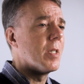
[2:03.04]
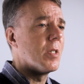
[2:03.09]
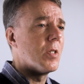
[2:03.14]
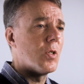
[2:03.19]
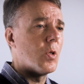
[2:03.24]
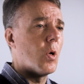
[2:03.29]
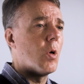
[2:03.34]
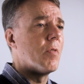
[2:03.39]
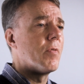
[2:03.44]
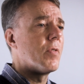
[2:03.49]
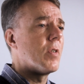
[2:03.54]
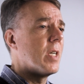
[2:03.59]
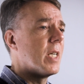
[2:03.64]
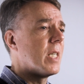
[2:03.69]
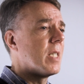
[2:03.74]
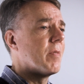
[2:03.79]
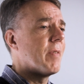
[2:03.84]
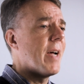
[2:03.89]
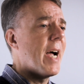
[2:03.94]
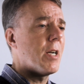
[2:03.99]
that solve
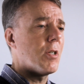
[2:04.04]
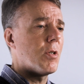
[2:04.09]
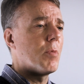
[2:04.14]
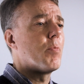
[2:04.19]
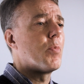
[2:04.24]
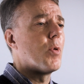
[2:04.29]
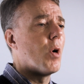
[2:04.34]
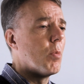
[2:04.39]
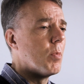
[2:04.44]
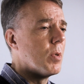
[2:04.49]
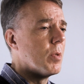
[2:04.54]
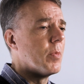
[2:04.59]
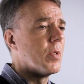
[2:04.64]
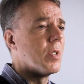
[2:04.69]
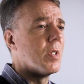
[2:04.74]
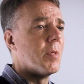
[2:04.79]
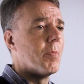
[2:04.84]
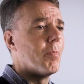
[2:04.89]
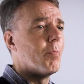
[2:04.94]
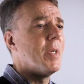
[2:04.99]
collective action
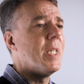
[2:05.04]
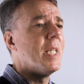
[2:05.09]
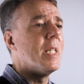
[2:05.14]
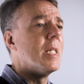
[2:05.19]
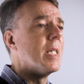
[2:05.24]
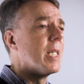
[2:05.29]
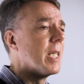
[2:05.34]
problems and mean